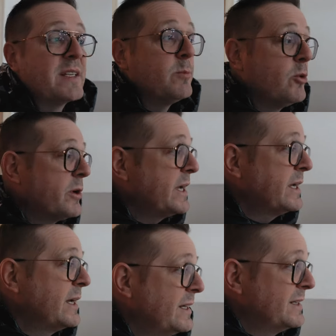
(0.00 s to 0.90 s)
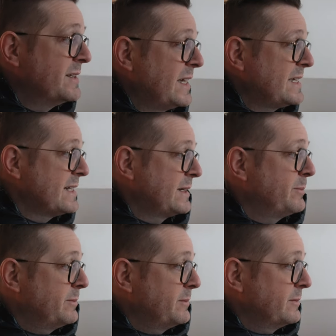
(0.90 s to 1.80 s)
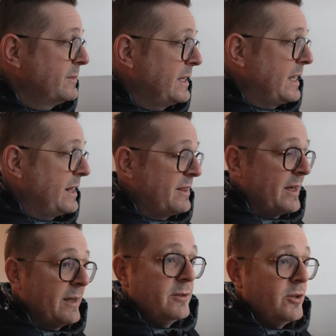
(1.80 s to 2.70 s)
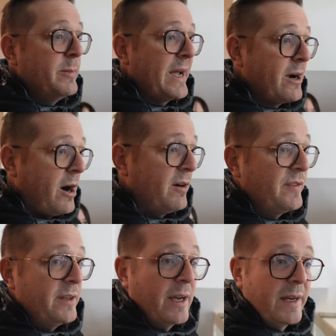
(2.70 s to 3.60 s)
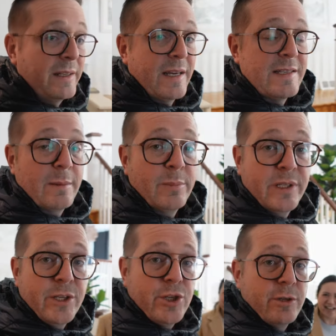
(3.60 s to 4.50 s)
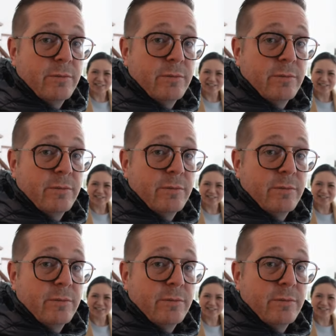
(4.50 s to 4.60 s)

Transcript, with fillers: this morning. It didn't taste like anything. You make coffee and it tastes like bleach.